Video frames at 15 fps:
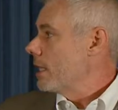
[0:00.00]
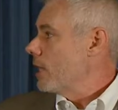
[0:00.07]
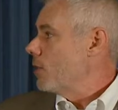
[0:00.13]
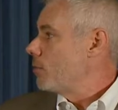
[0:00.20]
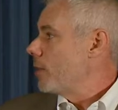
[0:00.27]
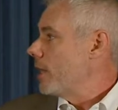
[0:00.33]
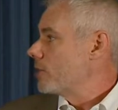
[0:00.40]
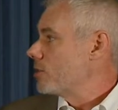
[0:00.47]
in
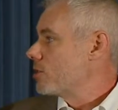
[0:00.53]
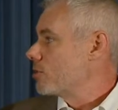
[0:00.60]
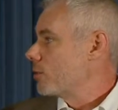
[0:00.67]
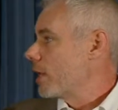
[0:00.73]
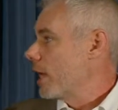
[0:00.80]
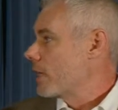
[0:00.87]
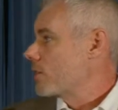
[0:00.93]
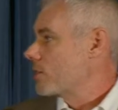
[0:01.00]
patients
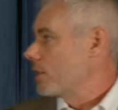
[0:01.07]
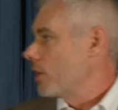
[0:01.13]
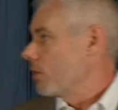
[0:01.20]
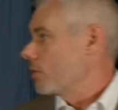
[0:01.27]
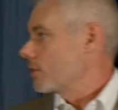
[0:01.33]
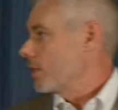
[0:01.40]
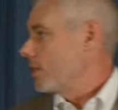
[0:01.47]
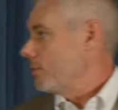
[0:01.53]
with
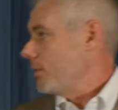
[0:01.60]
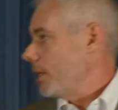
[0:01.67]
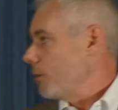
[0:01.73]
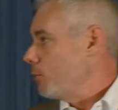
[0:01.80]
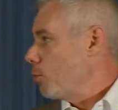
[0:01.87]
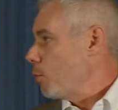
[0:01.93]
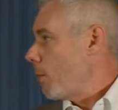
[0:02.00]
XDR-TB,